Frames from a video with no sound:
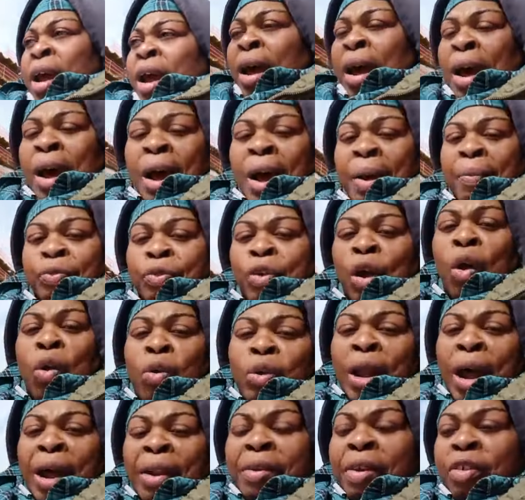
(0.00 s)

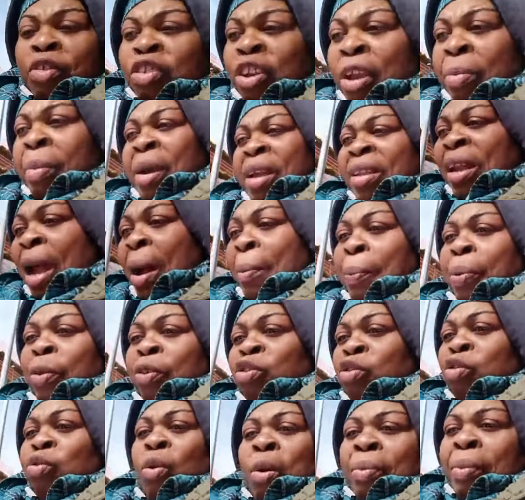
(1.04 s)
down and the shipment and put
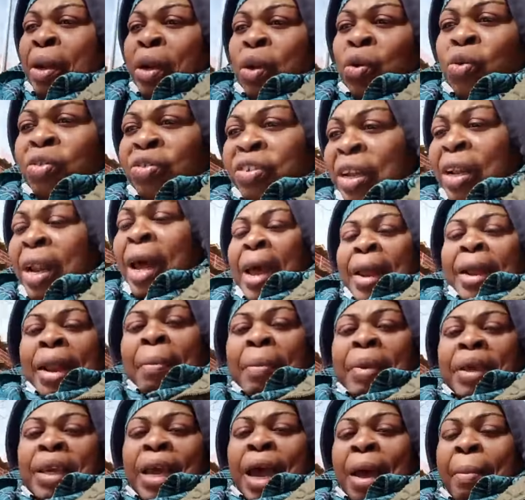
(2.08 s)
soap. I'm losing like that.
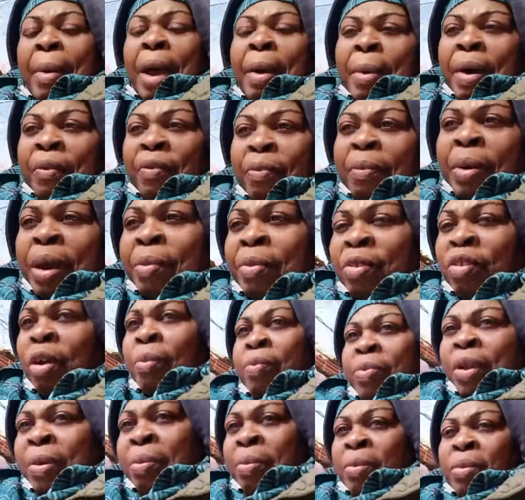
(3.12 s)
I can't buy back to make me
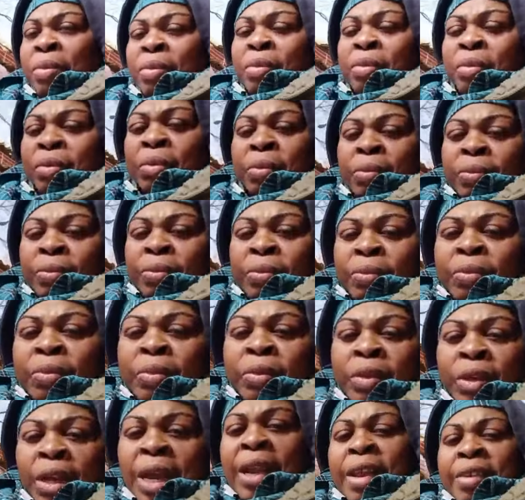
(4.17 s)
something.
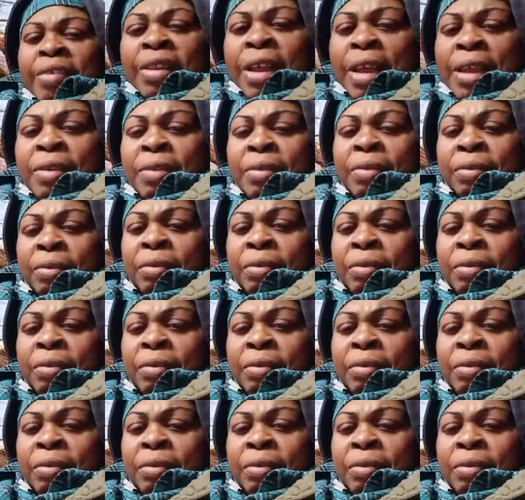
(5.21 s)
You understand?